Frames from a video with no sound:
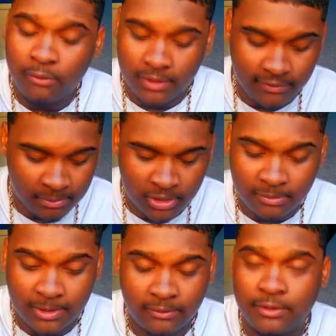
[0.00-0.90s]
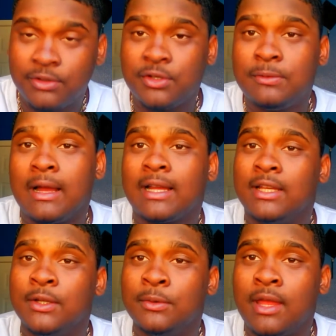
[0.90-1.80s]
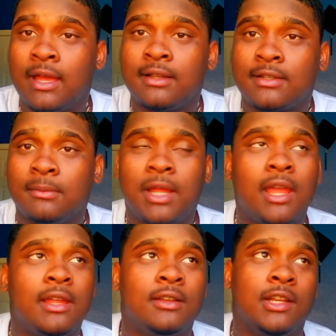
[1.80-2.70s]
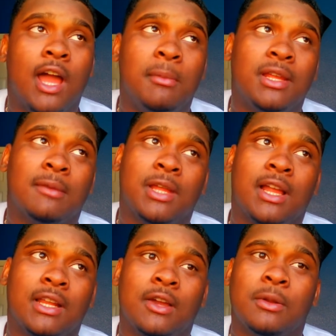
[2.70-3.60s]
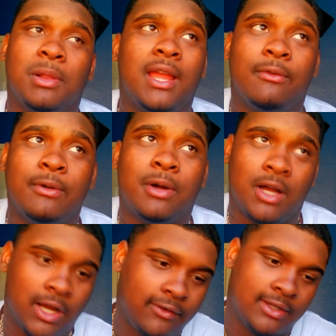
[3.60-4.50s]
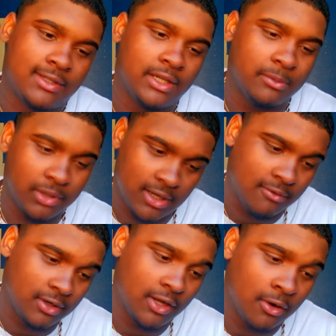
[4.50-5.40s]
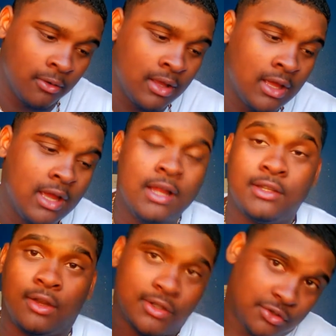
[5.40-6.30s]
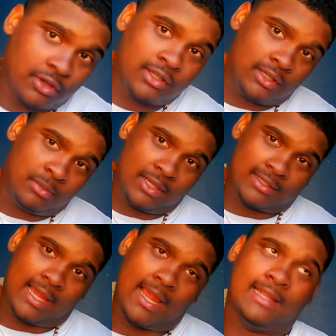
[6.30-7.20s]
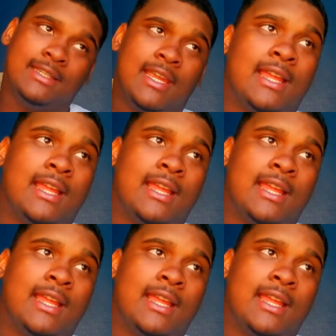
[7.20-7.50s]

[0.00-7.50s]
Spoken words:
hopefully if I blow up off YouTube, I could do that someday. I mean, I'm not gonna go to play football, obviously, but I want to go to Australia because I had the